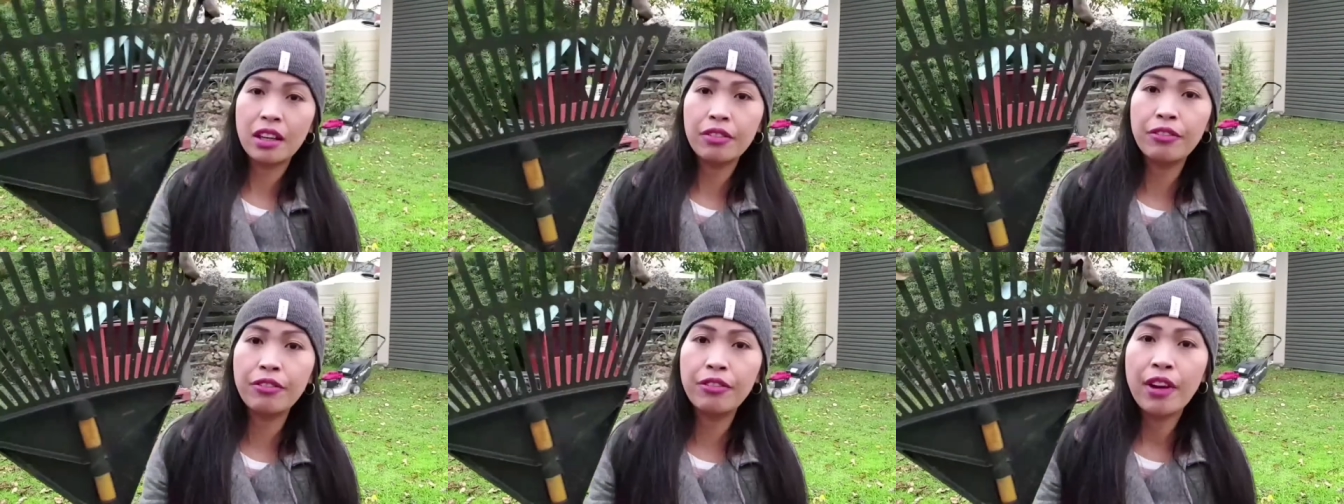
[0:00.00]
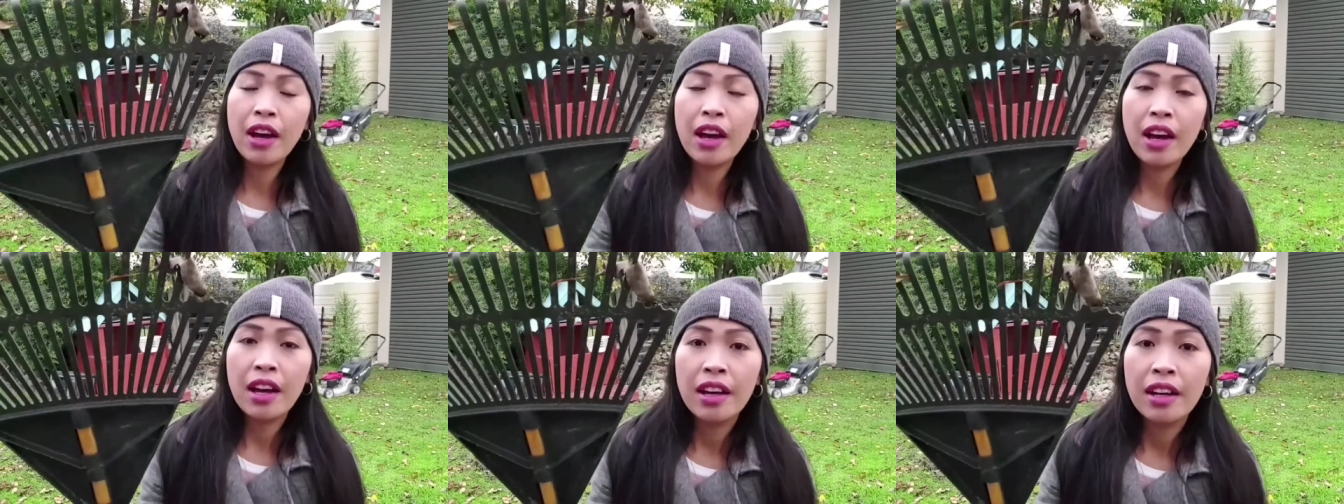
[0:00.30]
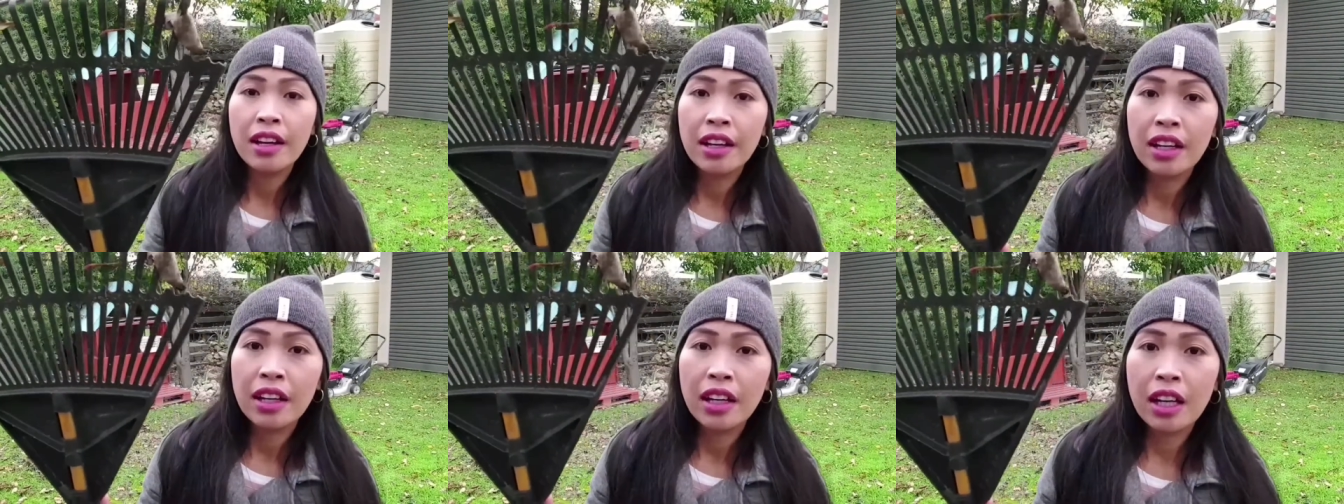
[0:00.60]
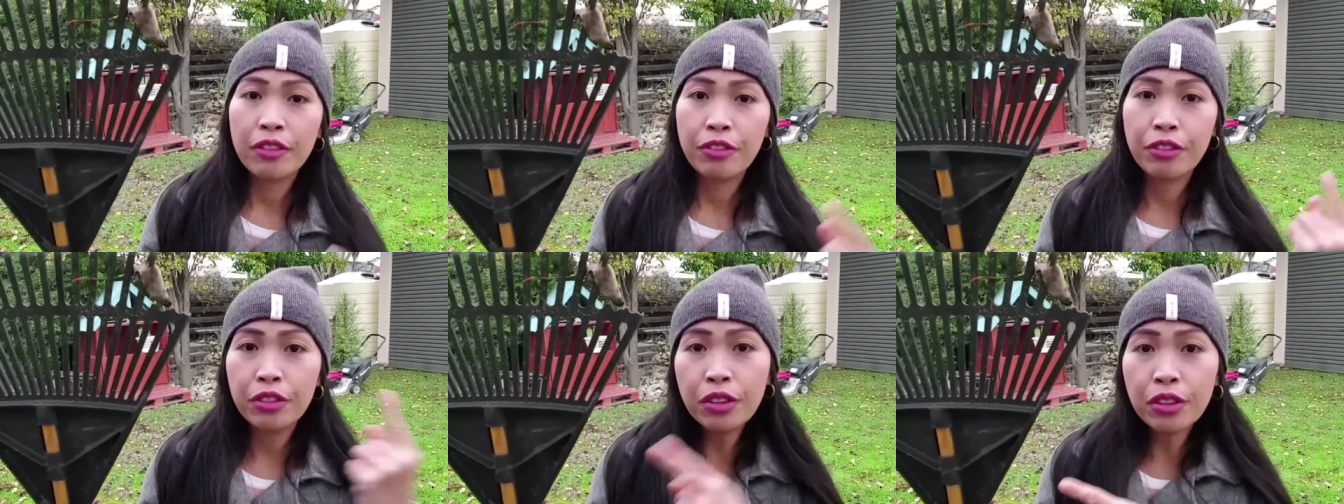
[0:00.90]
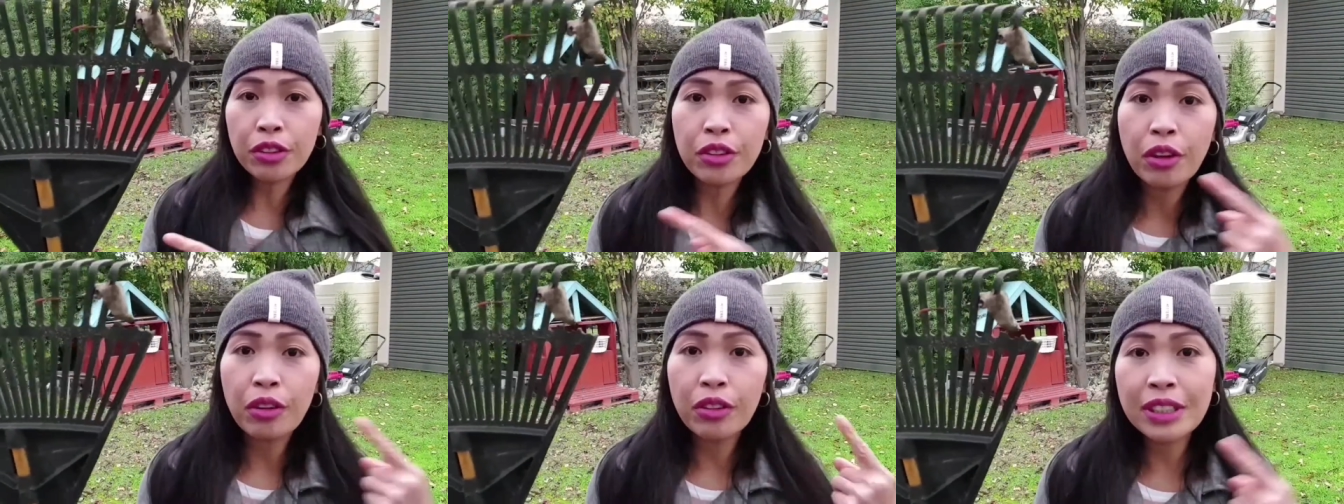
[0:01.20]
If
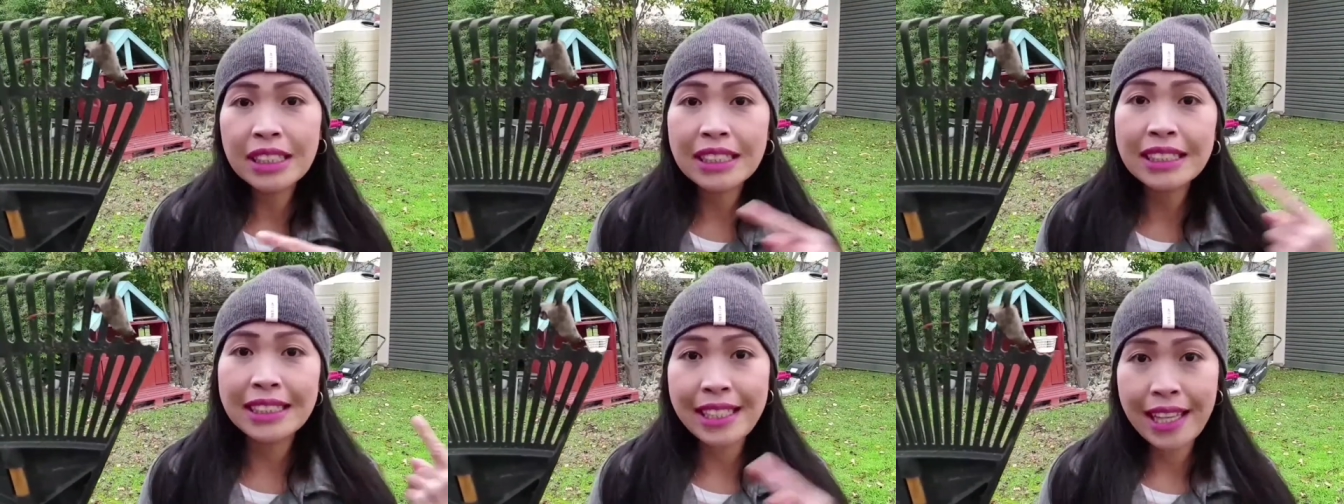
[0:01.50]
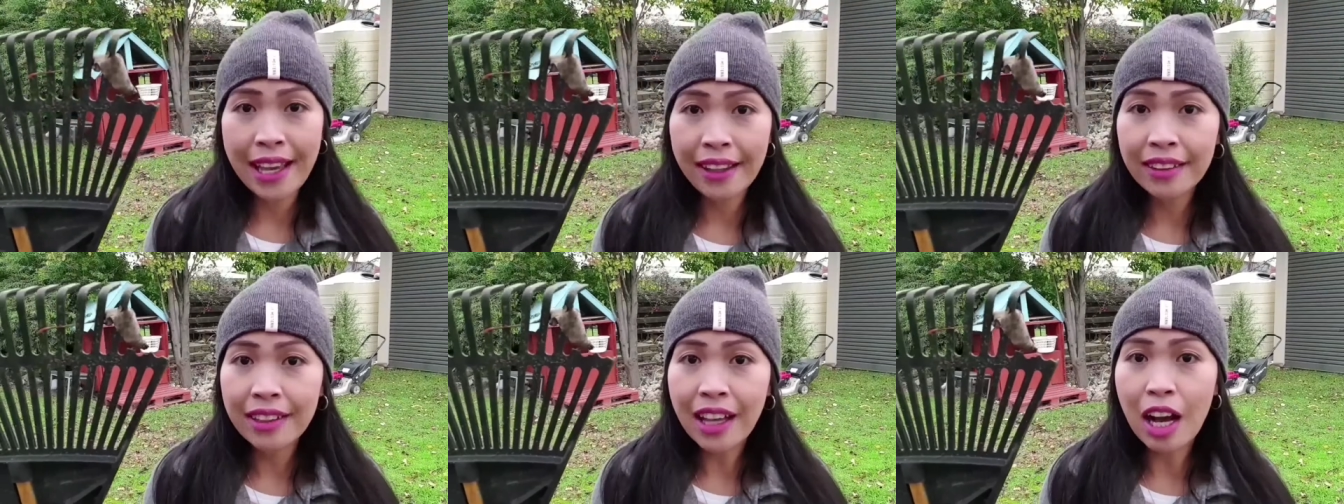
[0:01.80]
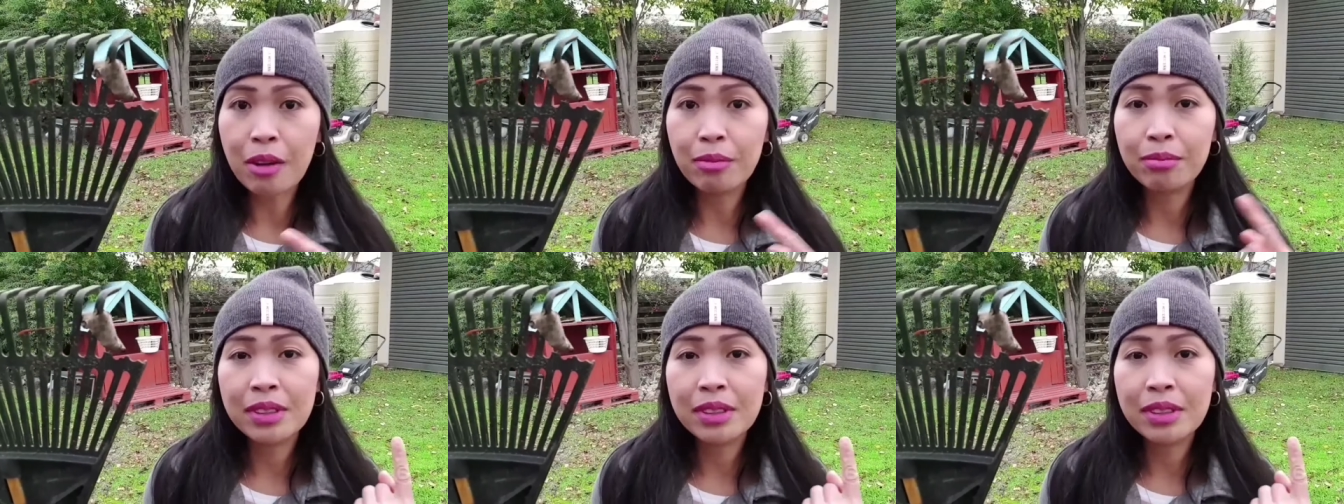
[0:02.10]
you don't know this yet,